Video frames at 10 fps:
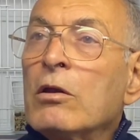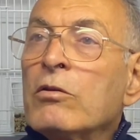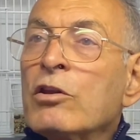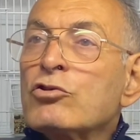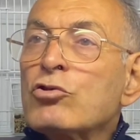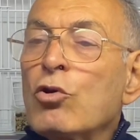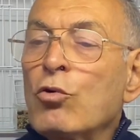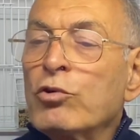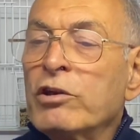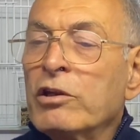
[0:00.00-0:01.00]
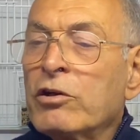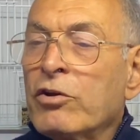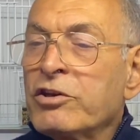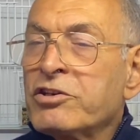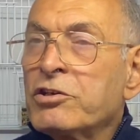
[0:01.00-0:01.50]
then slowly
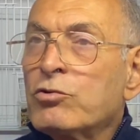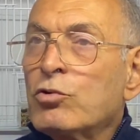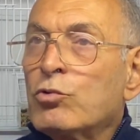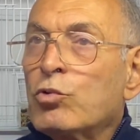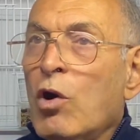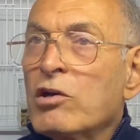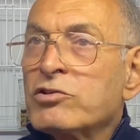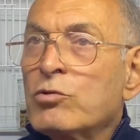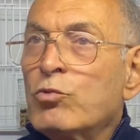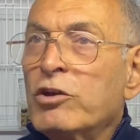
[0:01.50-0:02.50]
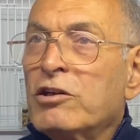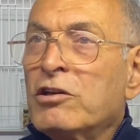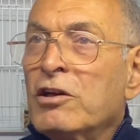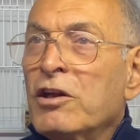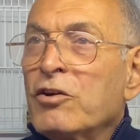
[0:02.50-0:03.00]
increase it to twice a
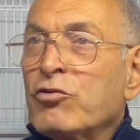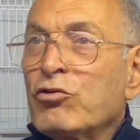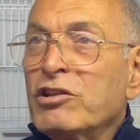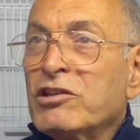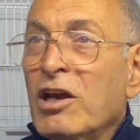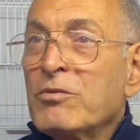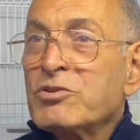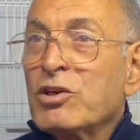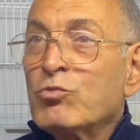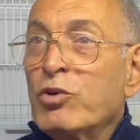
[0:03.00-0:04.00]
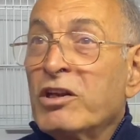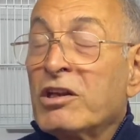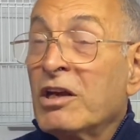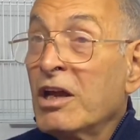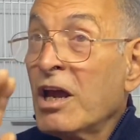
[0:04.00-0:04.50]
week, three times a
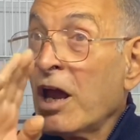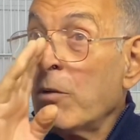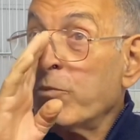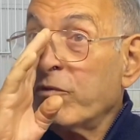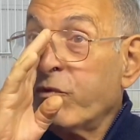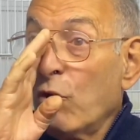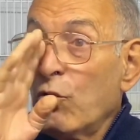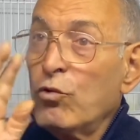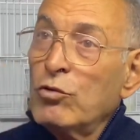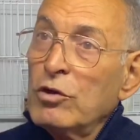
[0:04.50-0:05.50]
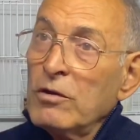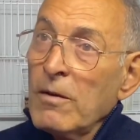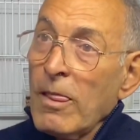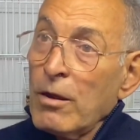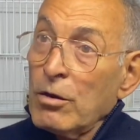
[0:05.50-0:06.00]
week, and before
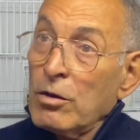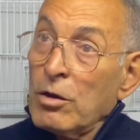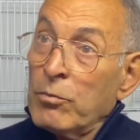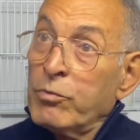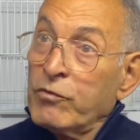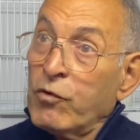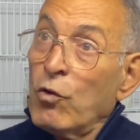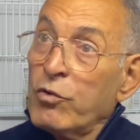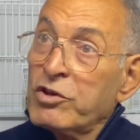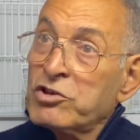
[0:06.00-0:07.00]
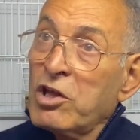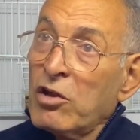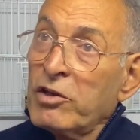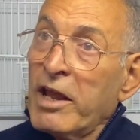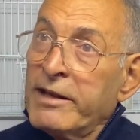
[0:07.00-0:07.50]
before they
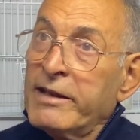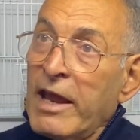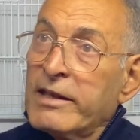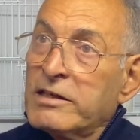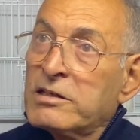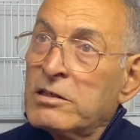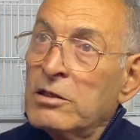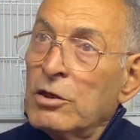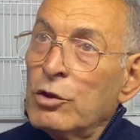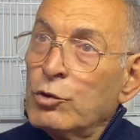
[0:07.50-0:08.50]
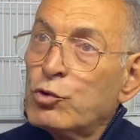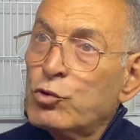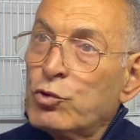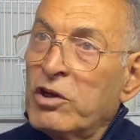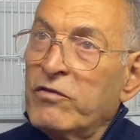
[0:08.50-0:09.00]
start laying eggs, you
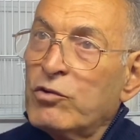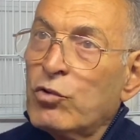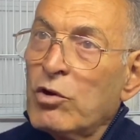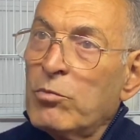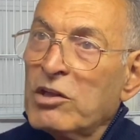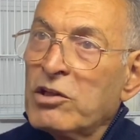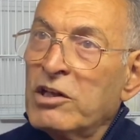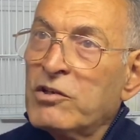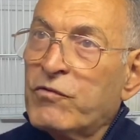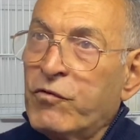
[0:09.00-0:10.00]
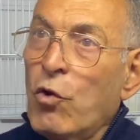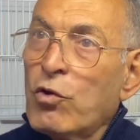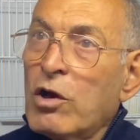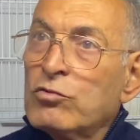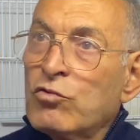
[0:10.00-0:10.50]
should give it to them at least
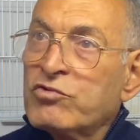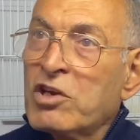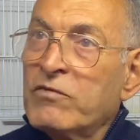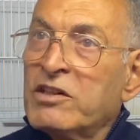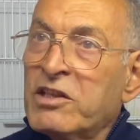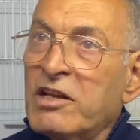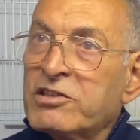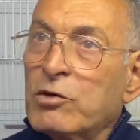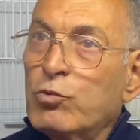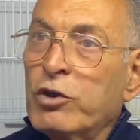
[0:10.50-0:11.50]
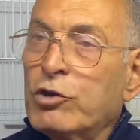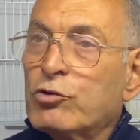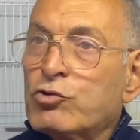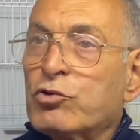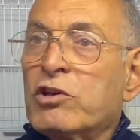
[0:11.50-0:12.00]
four out of seven days a week.
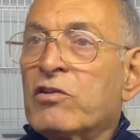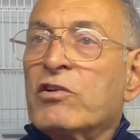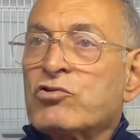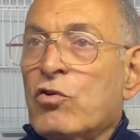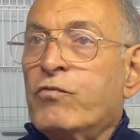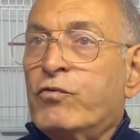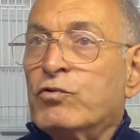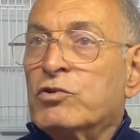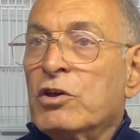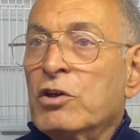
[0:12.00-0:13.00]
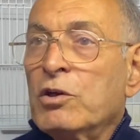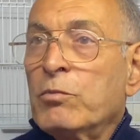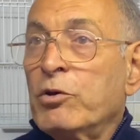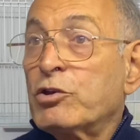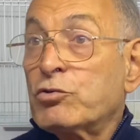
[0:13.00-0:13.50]
You should give the soft food
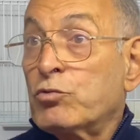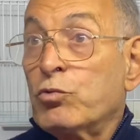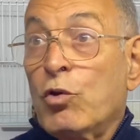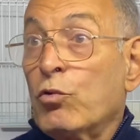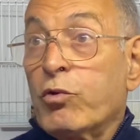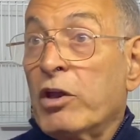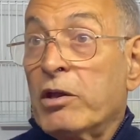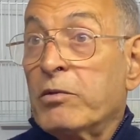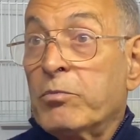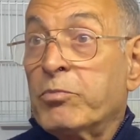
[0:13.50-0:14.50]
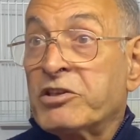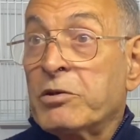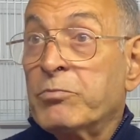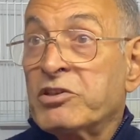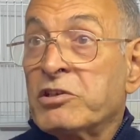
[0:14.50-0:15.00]
mixed with all the bits
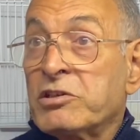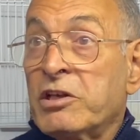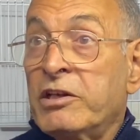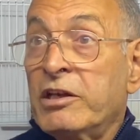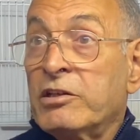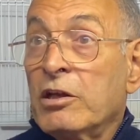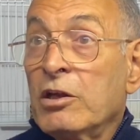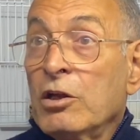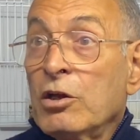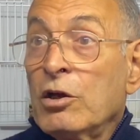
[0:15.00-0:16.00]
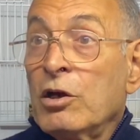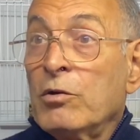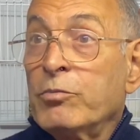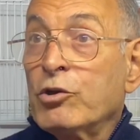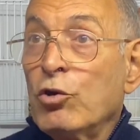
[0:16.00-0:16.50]
and pieces in it
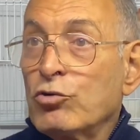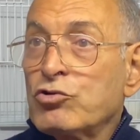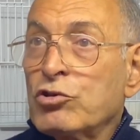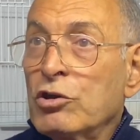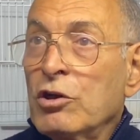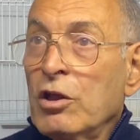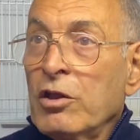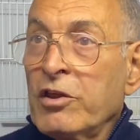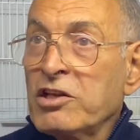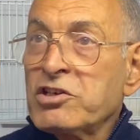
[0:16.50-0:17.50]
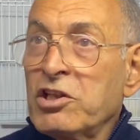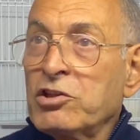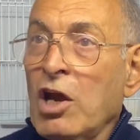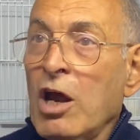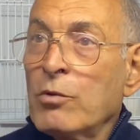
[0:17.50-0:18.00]
uh, because that's the
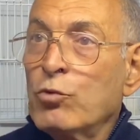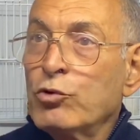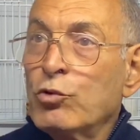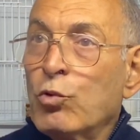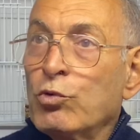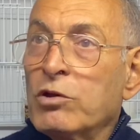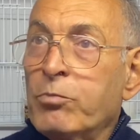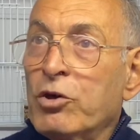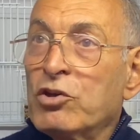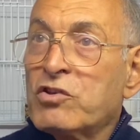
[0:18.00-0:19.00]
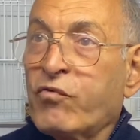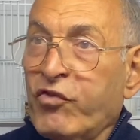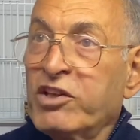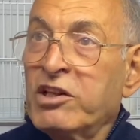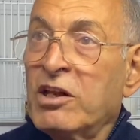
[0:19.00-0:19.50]
time when you want the birds
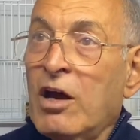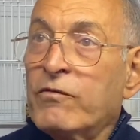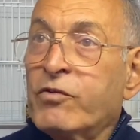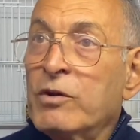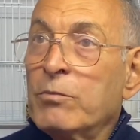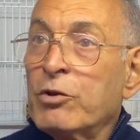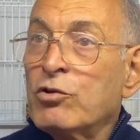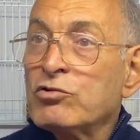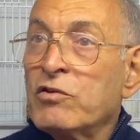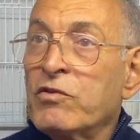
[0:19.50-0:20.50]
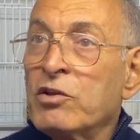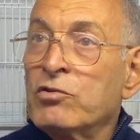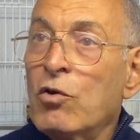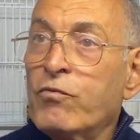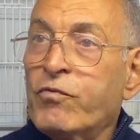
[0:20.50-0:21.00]
feed enough because if they're
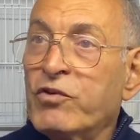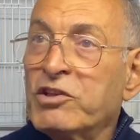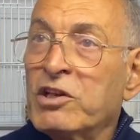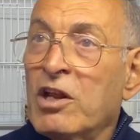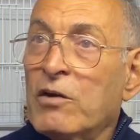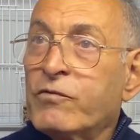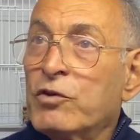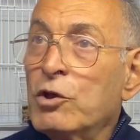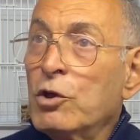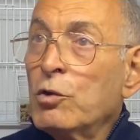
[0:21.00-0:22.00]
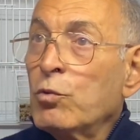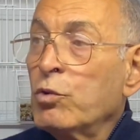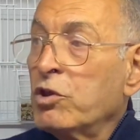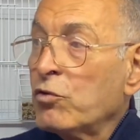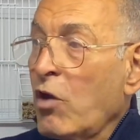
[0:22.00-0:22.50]
not feed enough
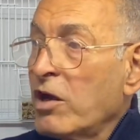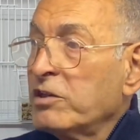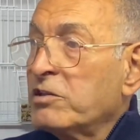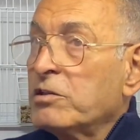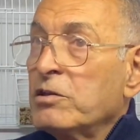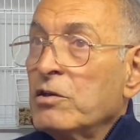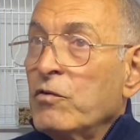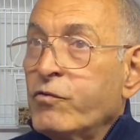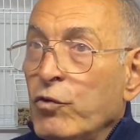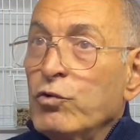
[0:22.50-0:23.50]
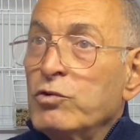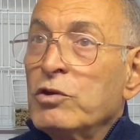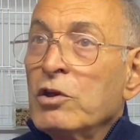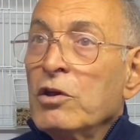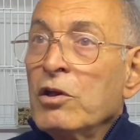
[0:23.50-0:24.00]
with the right food,
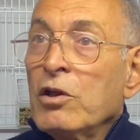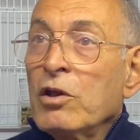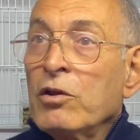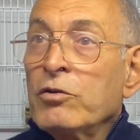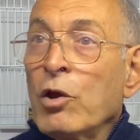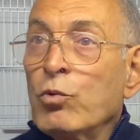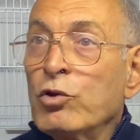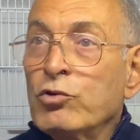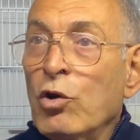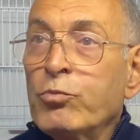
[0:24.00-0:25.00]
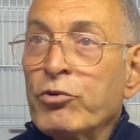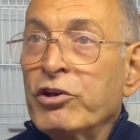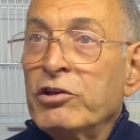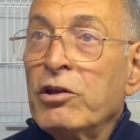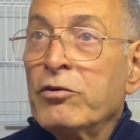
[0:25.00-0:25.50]
they will not
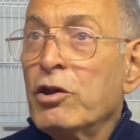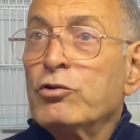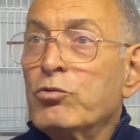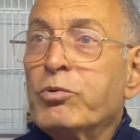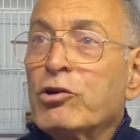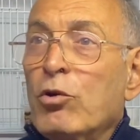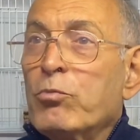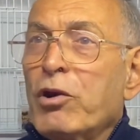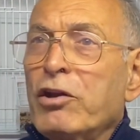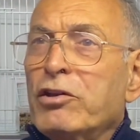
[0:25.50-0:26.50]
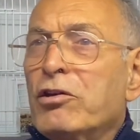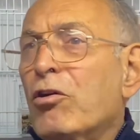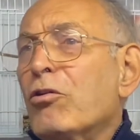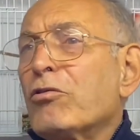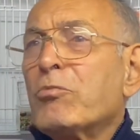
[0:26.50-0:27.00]
breed. And then you'll be complaining,
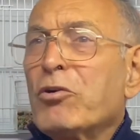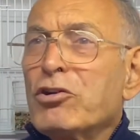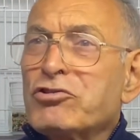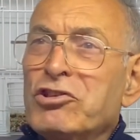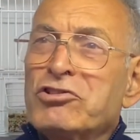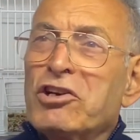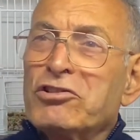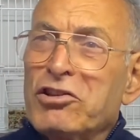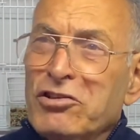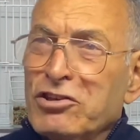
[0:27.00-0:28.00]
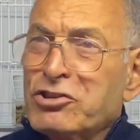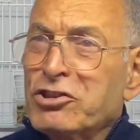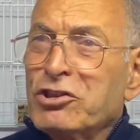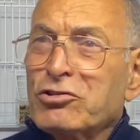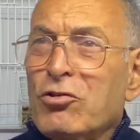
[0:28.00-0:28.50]
oh, the birds deserted the
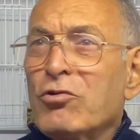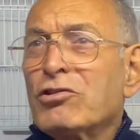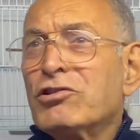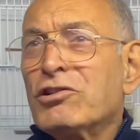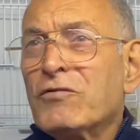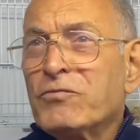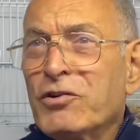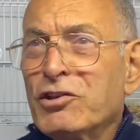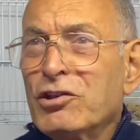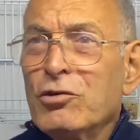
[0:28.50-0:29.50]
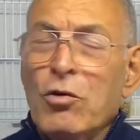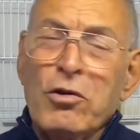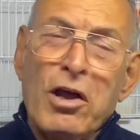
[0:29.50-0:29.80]
chicks, oh, they didn't feed you, oh,